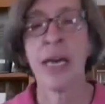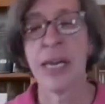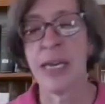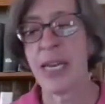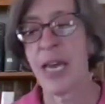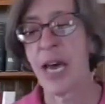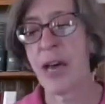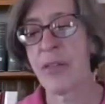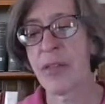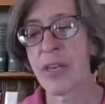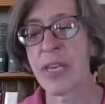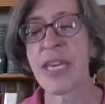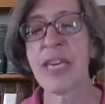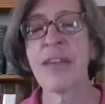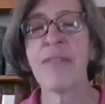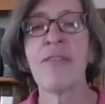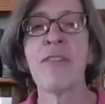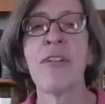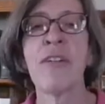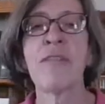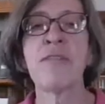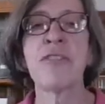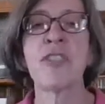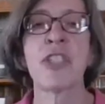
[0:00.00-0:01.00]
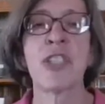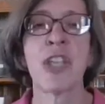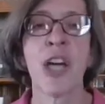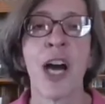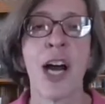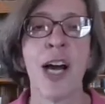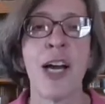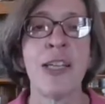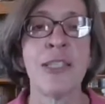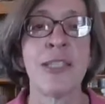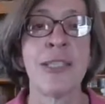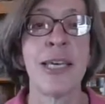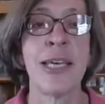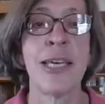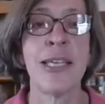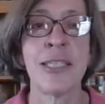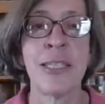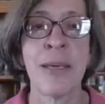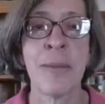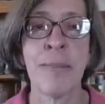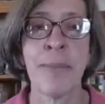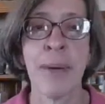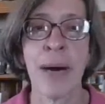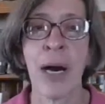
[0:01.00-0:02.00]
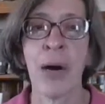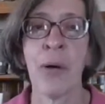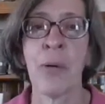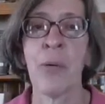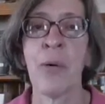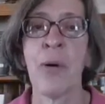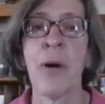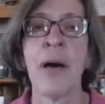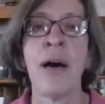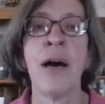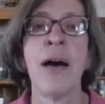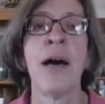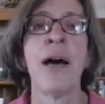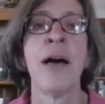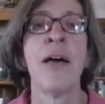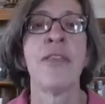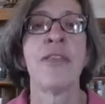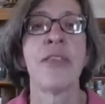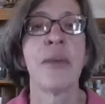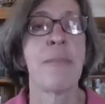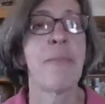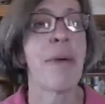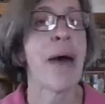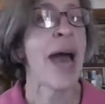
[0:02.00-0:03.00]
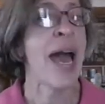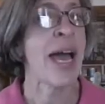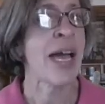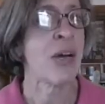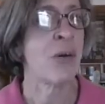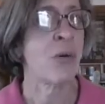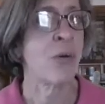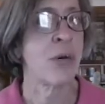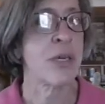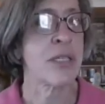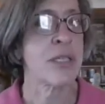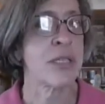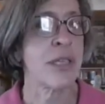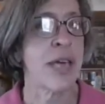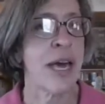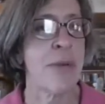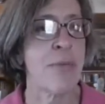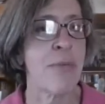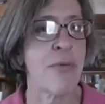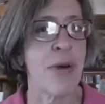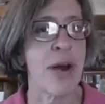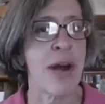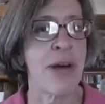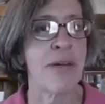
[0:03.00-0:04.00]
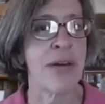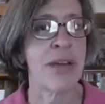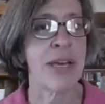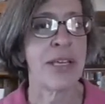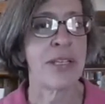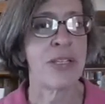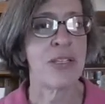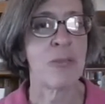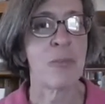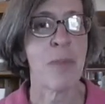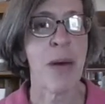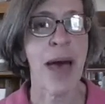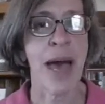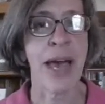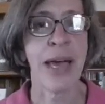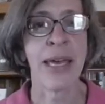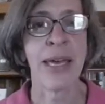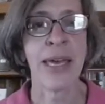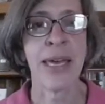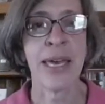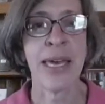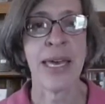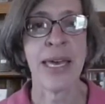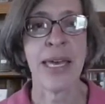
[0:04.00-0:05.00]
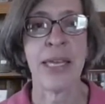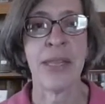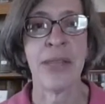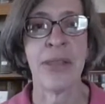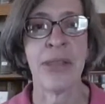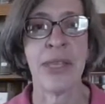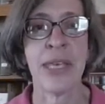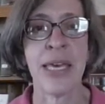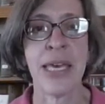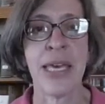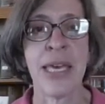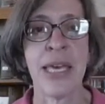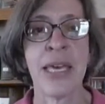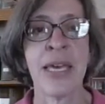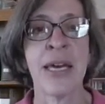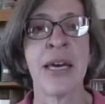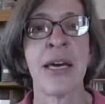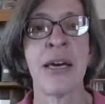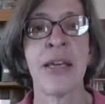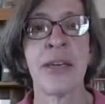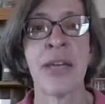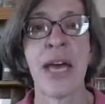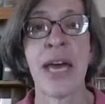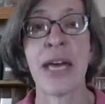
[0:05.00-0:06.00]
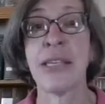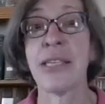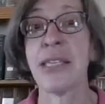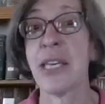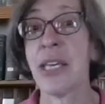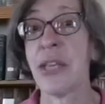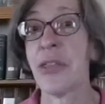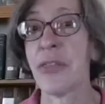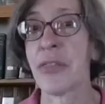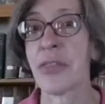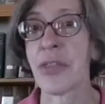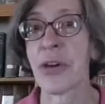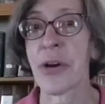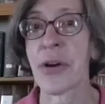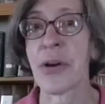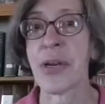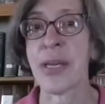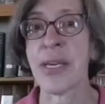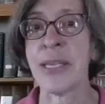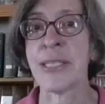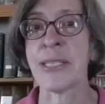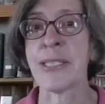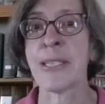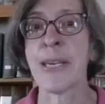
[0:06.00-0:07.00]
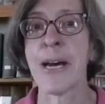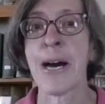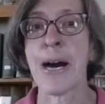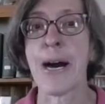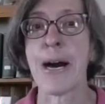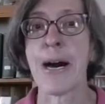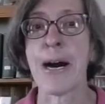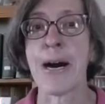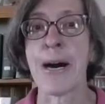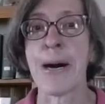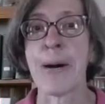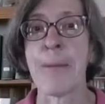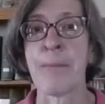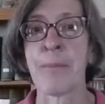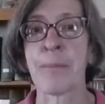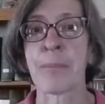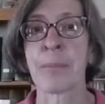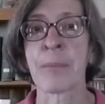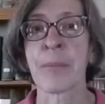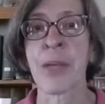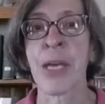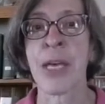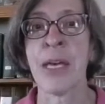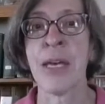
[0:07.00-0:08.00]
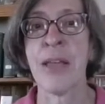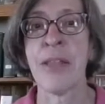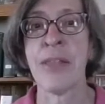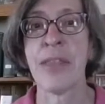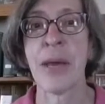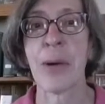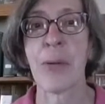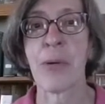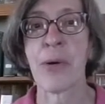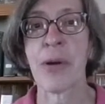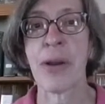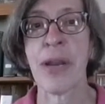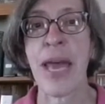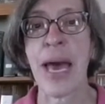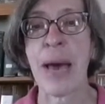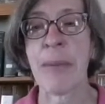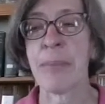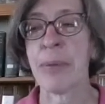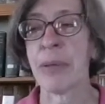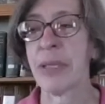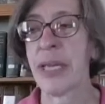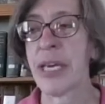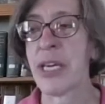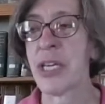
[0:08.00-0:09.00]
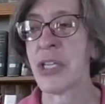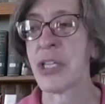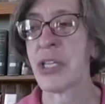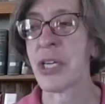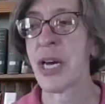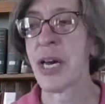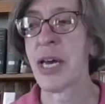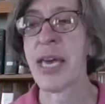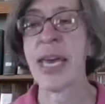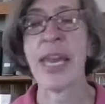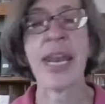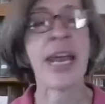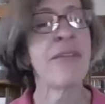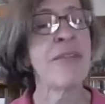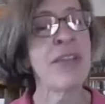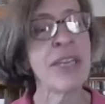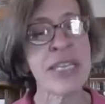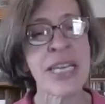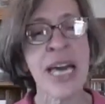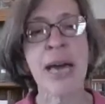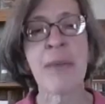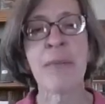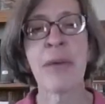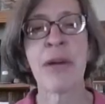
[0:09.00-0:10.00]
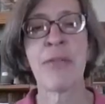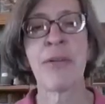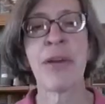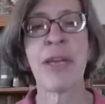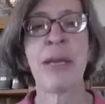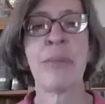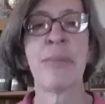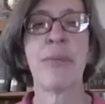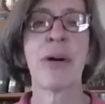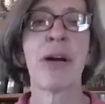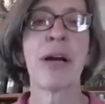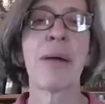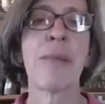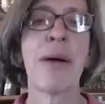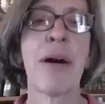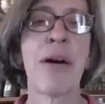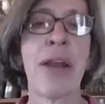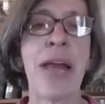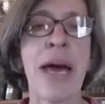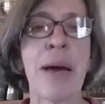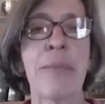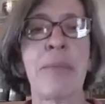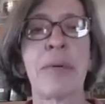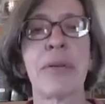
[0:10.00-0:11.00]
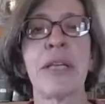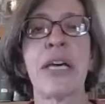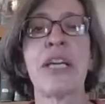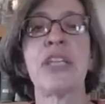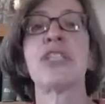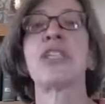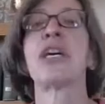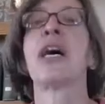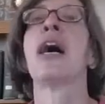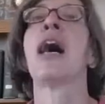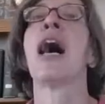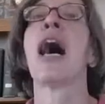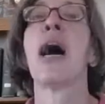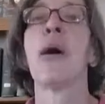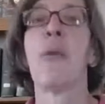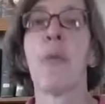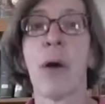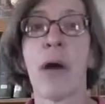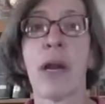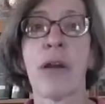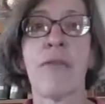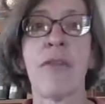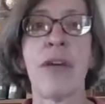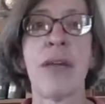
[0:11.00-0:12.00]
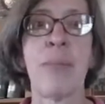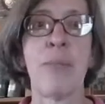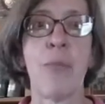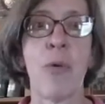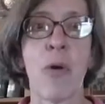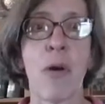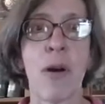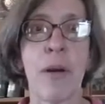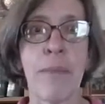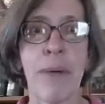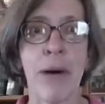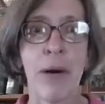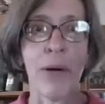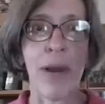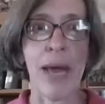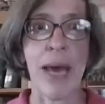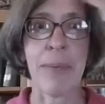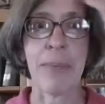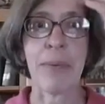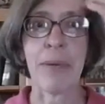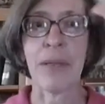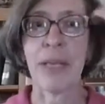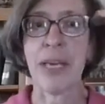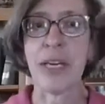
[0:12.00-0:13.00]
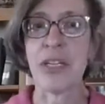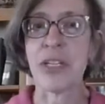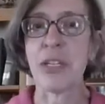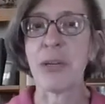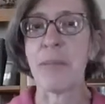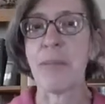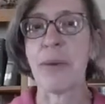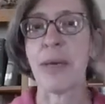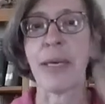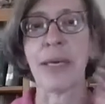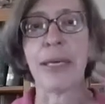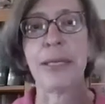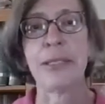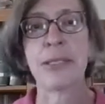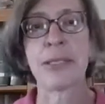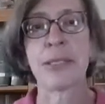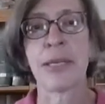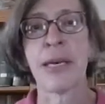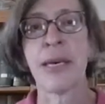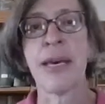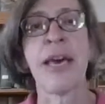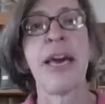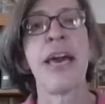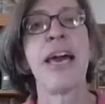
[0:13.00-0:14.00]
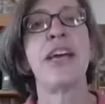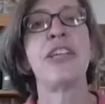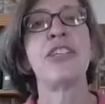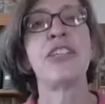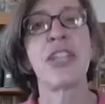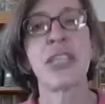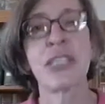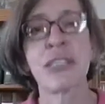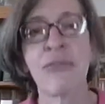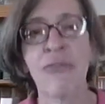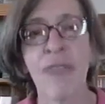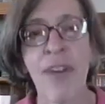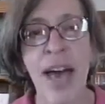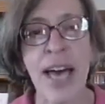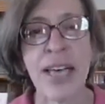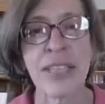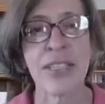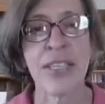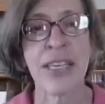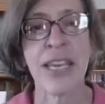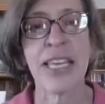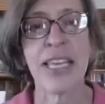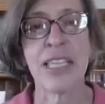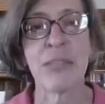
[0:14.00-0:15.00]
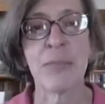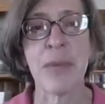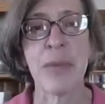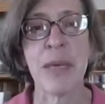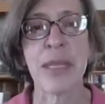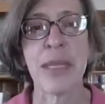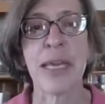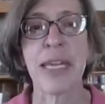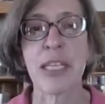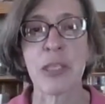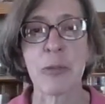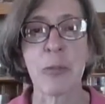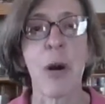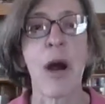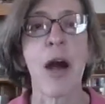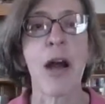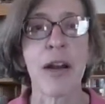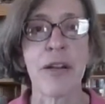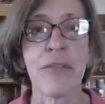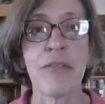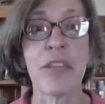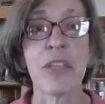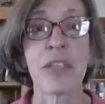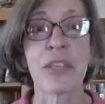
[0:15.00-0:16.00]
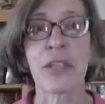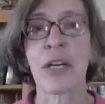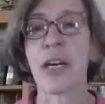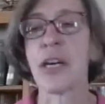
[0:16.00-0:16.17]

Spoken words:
Now, The Giver of Stars is about the pack horse librarians back in the 1930s that were in Appalachia. And every time I read a book about Appalachia, I want to read more about Appalachia because it just fascinates me that it's part of this